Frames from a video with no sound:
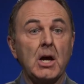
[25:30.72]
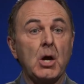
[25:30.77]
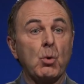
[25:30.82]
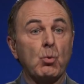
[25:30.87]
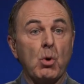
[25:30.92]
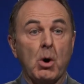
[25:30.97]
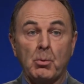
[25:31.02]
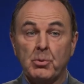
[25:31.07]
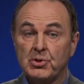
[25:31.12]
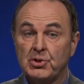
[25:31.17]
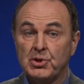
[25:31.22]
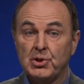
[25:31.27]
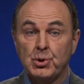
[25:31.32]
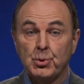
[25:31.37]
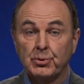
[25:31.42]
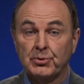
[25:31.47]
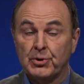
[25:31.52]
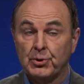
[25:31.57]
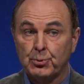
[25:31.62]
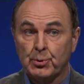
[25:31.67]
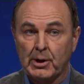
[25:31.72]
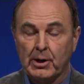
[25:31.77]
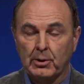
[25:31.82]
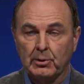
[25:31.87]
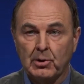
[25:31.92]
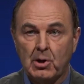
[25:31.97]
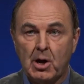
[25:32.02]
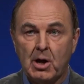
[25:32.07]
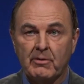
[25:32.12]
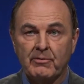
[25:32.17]
what would you do with the trigger
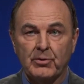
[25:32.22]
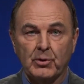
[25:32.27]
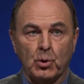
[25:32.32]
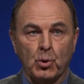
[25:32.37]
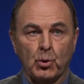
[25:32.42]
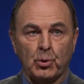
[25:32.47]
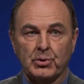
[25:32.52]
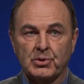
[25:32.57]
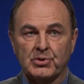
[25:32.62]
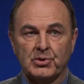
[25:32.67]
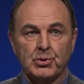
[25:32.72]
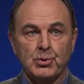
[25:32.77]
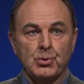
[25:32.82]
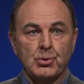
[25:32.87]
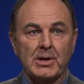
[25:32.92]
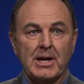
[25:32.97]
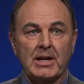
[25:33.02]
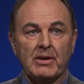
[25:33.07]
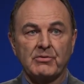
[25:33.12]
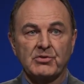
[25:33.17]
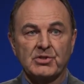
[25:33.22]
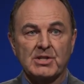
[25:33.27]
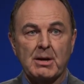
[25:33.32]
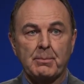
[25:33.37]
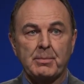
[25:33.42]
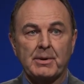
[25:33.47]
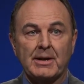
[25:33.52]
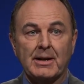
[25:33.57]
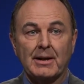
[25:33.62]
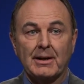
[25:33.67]
law if the courts do kind of
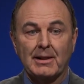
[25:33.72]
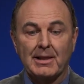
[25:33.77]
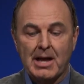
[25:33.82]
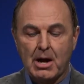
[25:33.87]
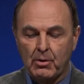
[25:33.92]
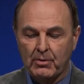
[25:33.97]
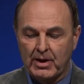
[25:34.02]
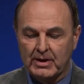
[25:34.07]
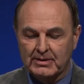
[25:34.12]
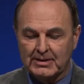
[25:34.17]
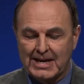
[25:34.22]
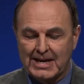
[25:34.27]
step in and allow that to